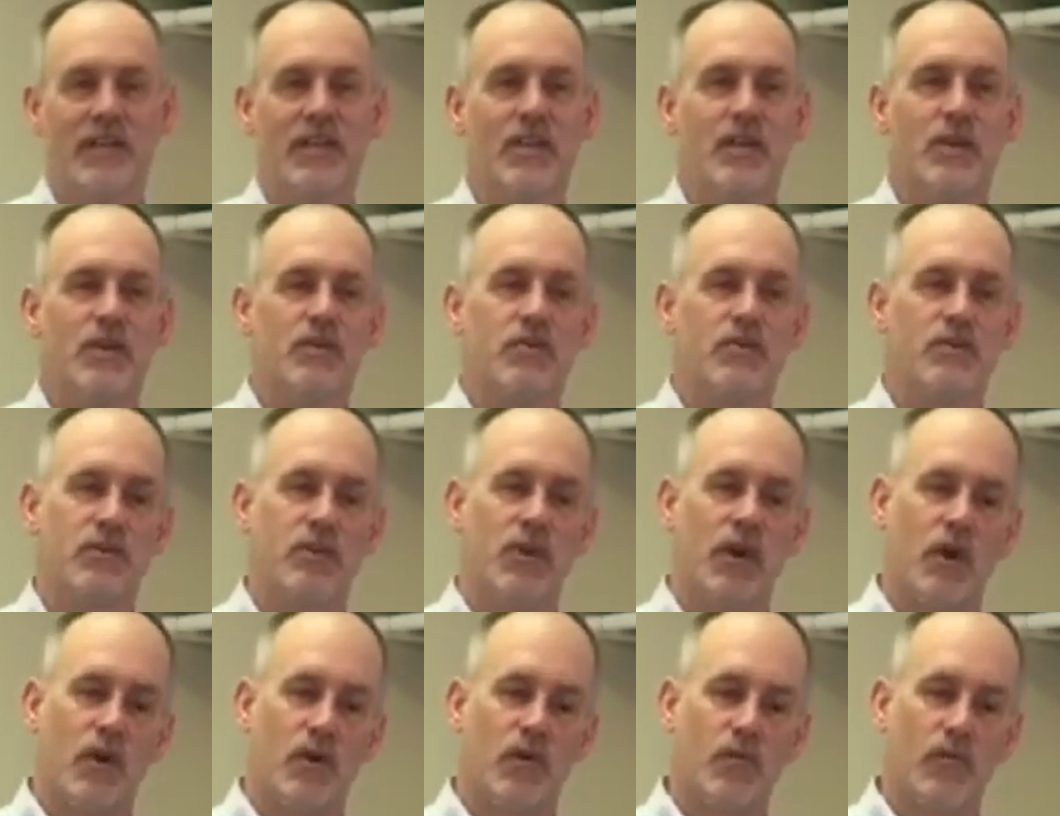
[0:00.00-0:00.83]

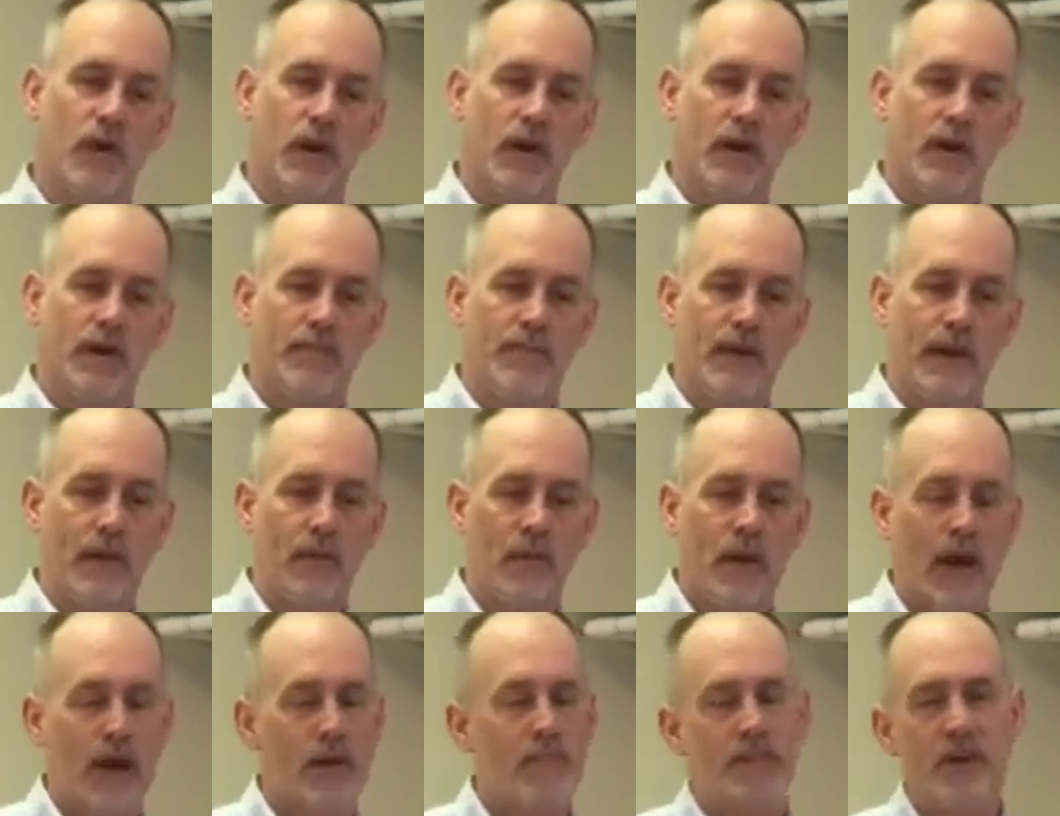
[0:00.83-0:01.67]
So
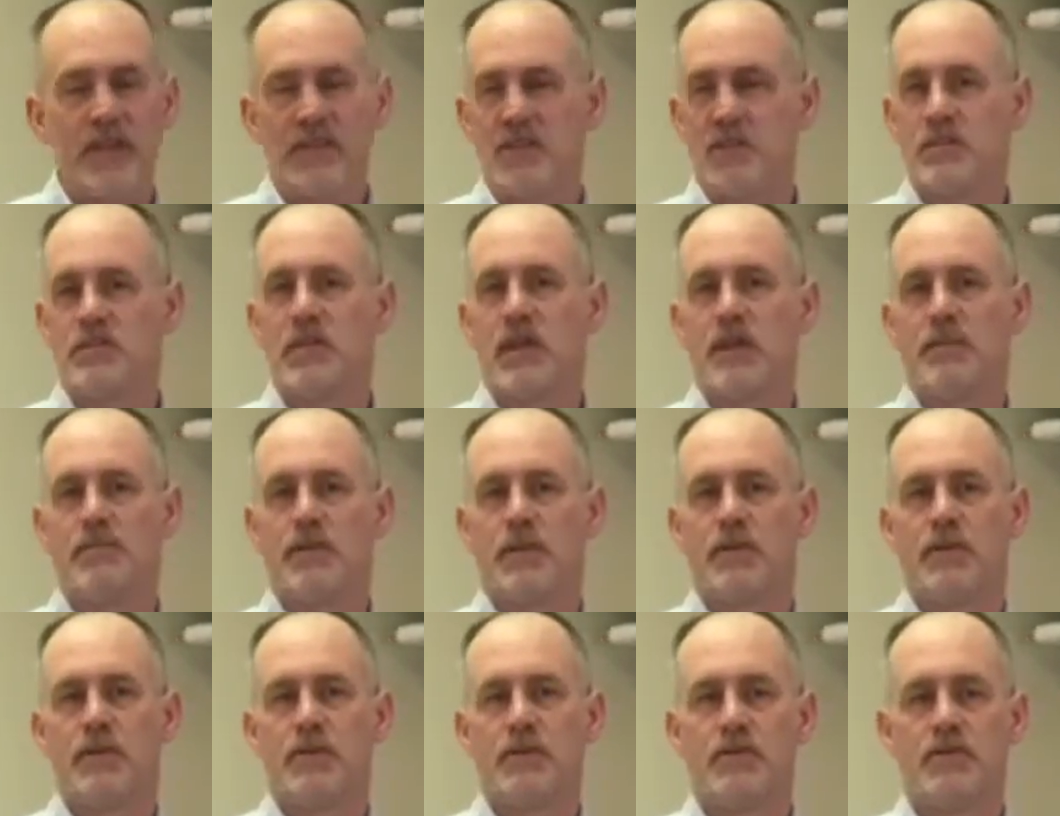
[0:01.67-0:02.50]
I bring this up
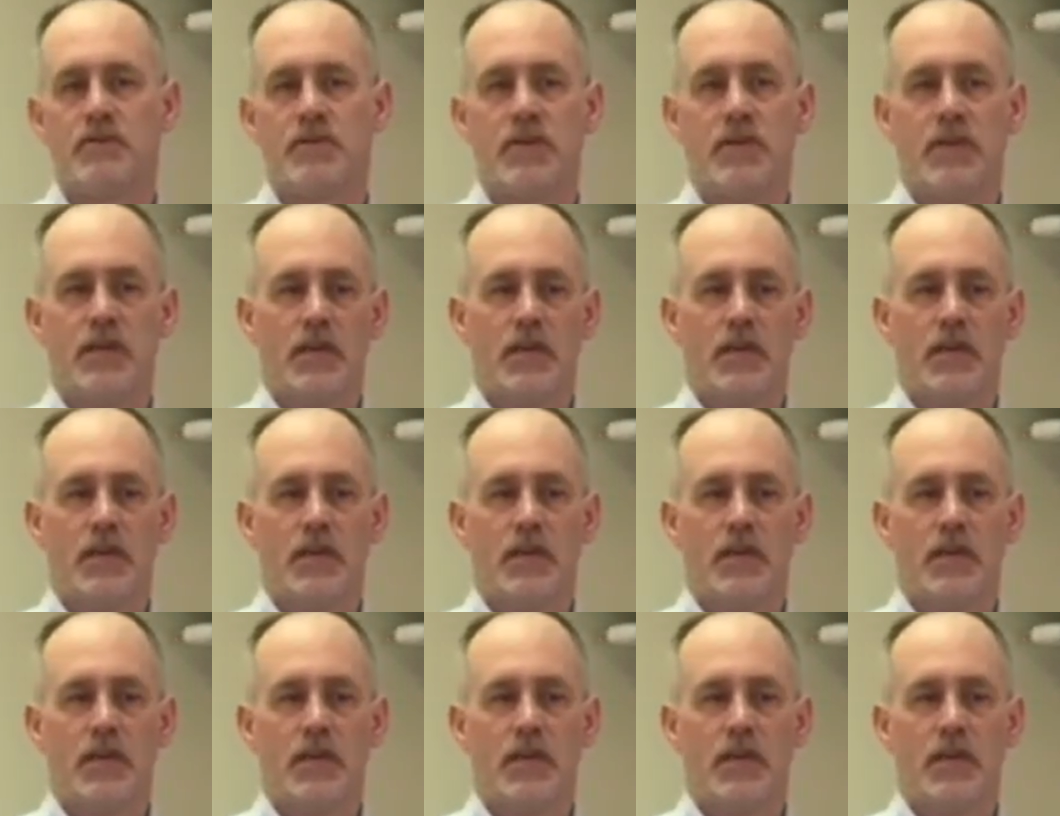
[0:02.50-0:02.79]
because